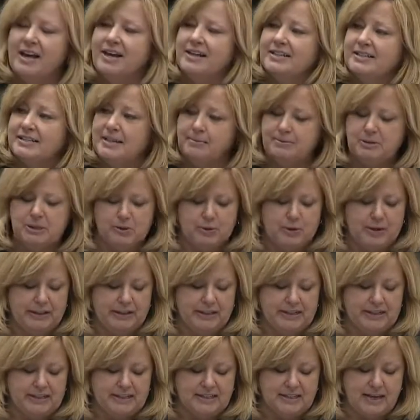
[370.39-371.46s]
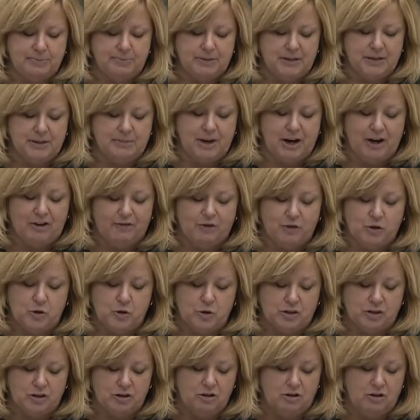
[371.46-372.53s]
and subsequently as deputy mayor for
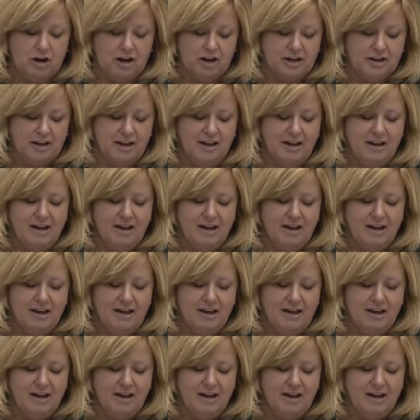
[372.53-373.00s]
North Huron.